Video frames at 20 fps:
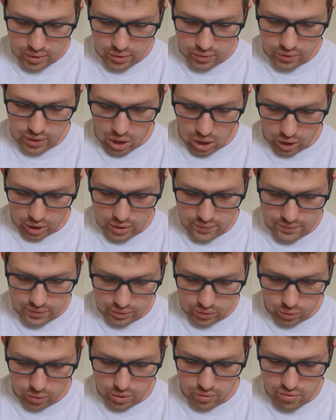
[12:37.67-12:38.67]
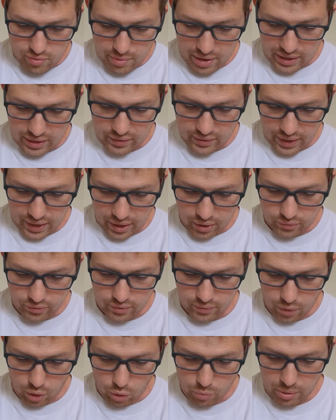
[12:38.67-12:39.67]
The ark of the Lord remained in the house of
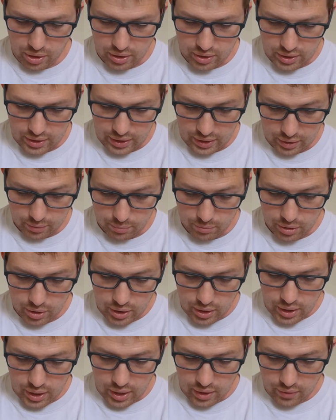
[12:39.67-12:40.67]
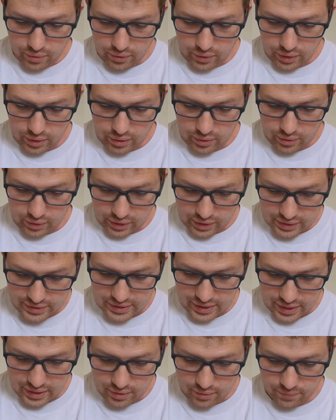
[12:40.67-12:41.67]
Obed-Edom, the
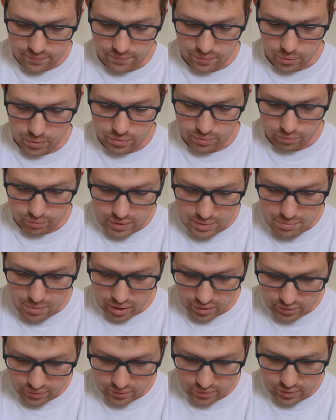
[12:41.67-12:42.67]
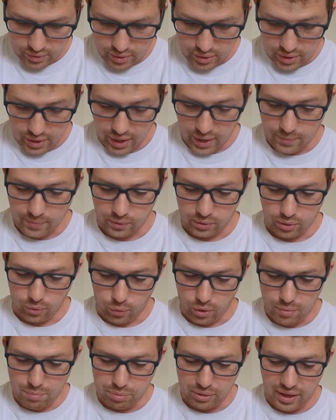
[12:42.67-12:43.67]
Gittite, for 3 months, and the
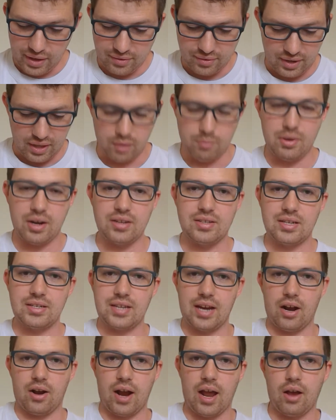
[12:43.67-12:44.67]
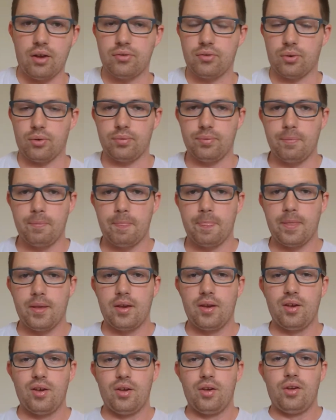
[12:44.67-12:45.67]
Lord blessed him and his entire household.
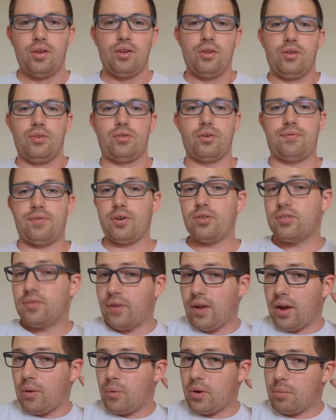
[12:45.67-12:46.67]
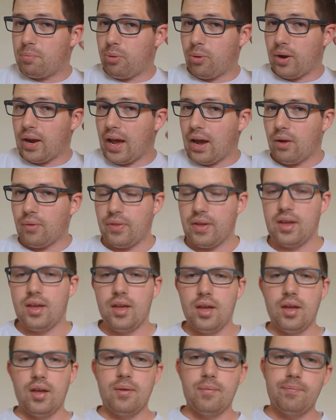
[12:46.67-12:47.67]
So first of all, I want to point out that
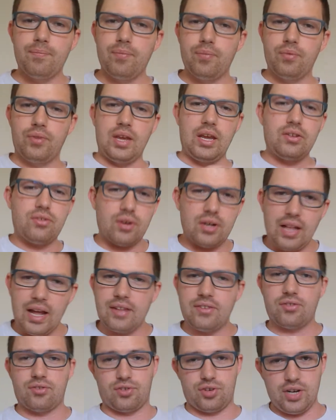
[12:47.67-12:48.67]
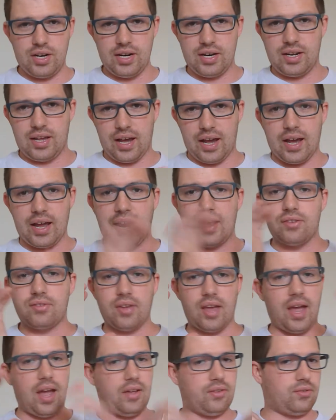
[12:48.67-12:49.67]
the Israelites treated God
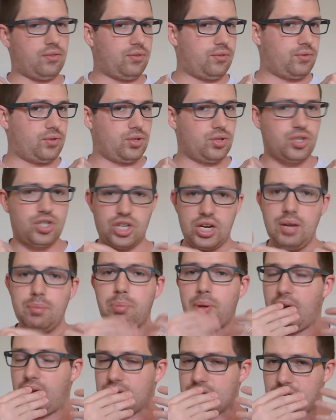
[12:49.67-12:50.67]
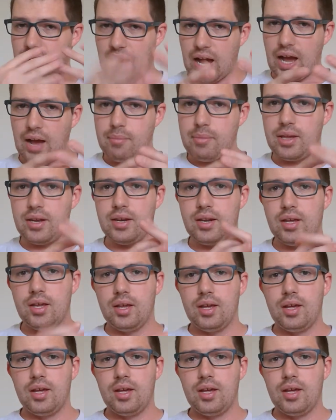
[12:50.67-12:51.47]
as cheap, as common,